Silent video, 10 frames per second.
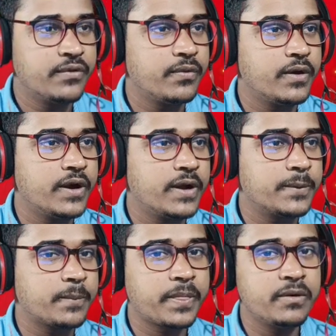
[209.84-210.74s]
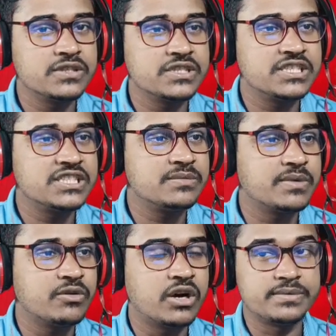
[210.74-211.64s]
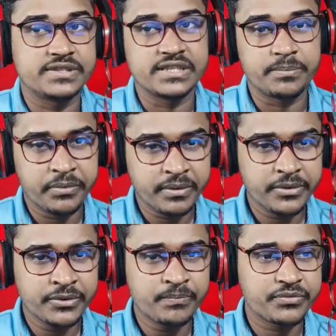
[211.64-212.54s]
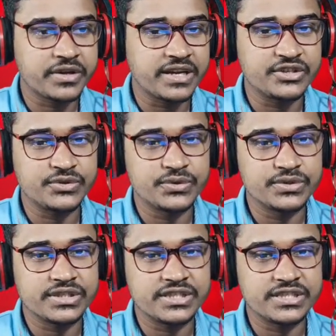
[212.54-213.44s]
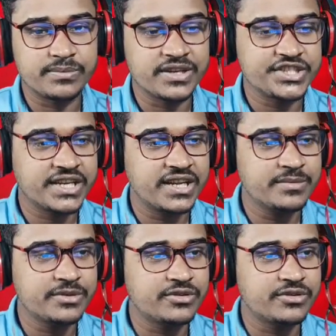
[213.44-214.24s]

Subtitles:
Then you can see this is my website preview. Then I choose this first color